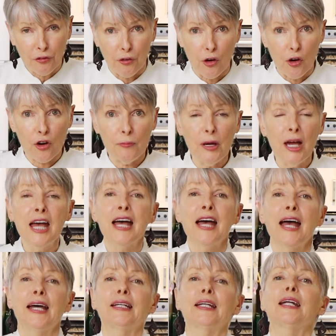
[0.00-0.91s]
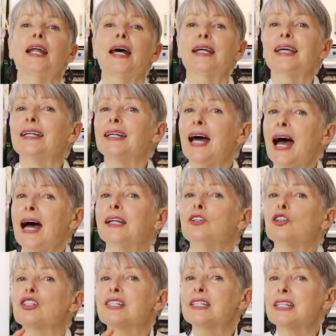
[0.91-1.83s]
firm, and then I can
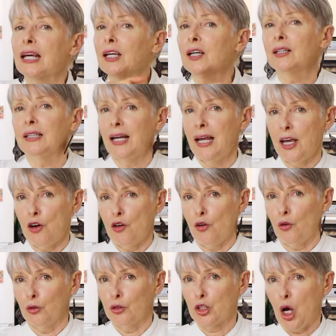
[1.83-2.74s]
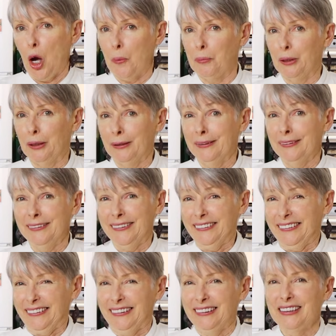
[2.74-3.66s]
add the second layer on top.
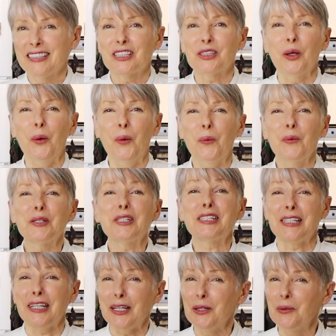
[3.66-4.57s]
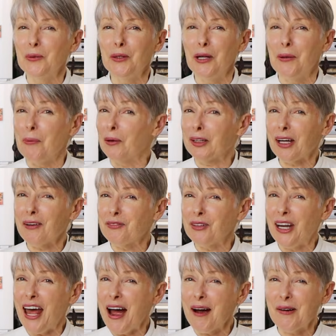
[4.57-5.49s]
So see you in about half
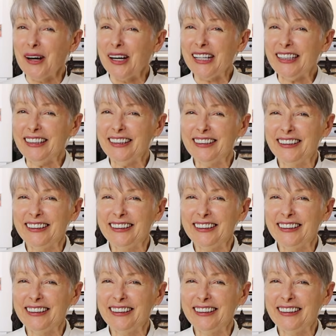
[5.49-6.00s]
an hour.